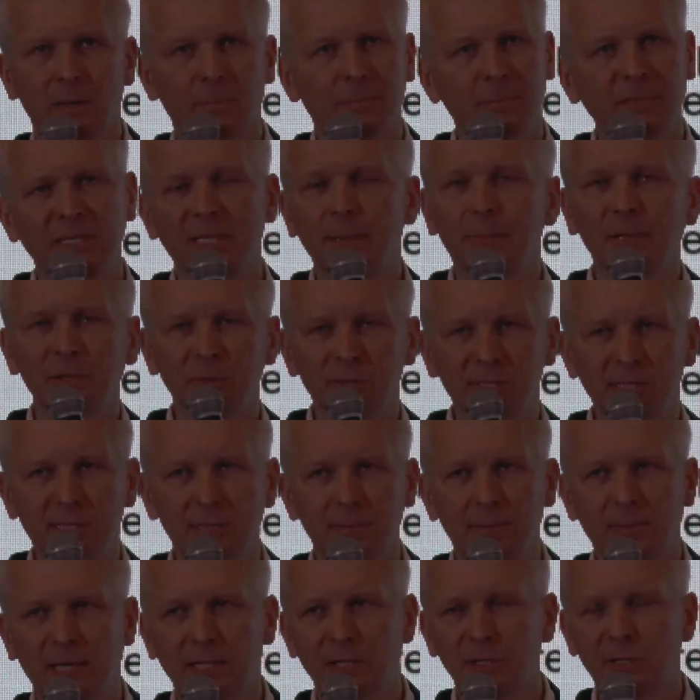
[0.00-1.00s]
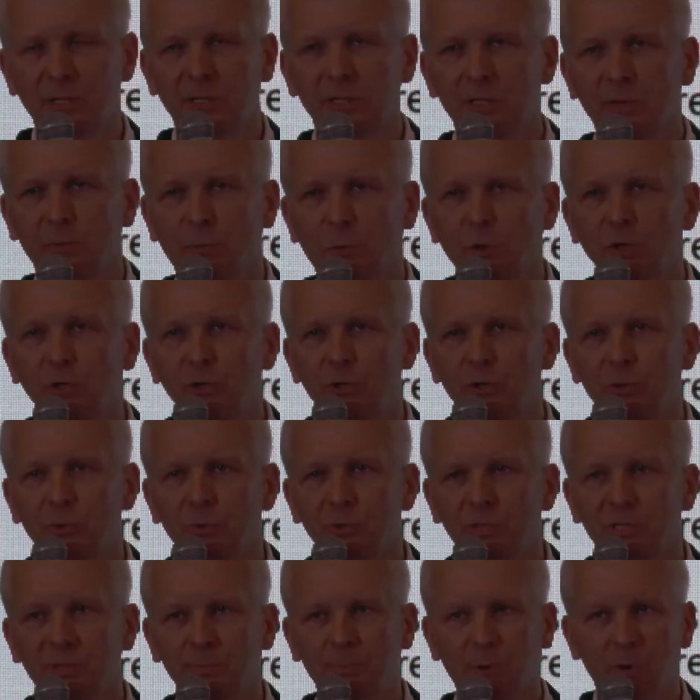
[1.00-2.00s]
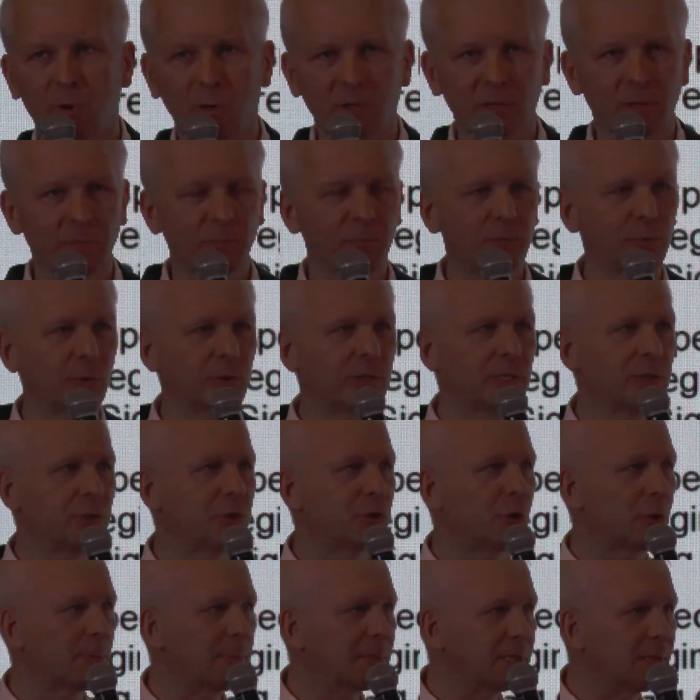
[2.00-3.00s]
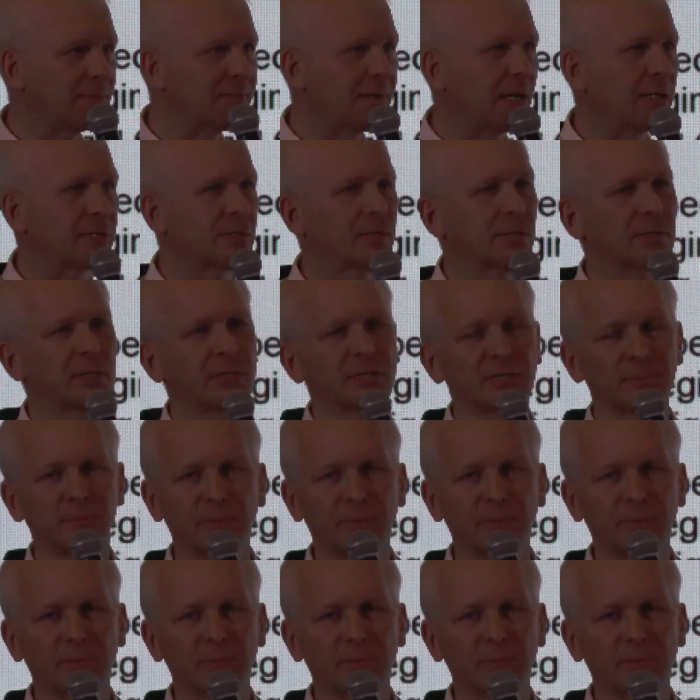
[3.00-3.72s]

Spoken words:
PwC managing the war insurance program for the German investors,